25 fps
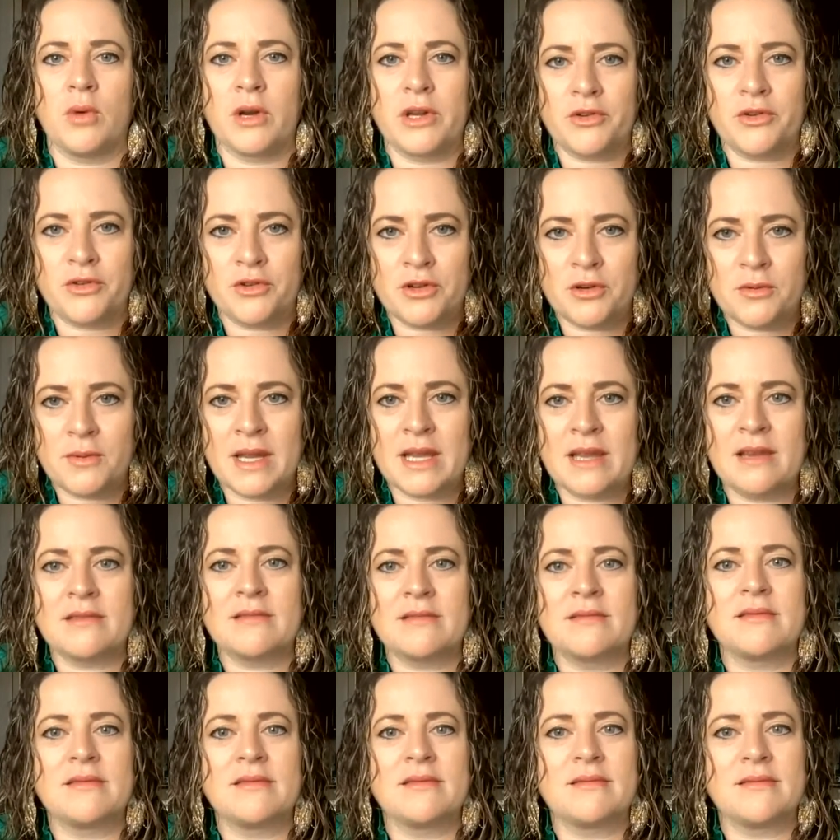you're doing
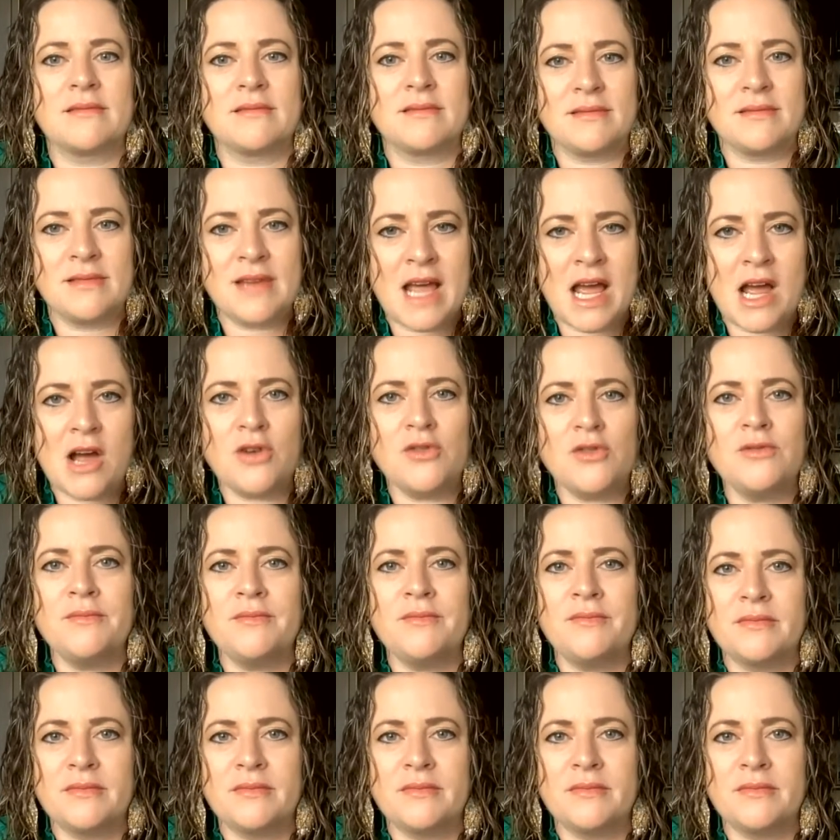now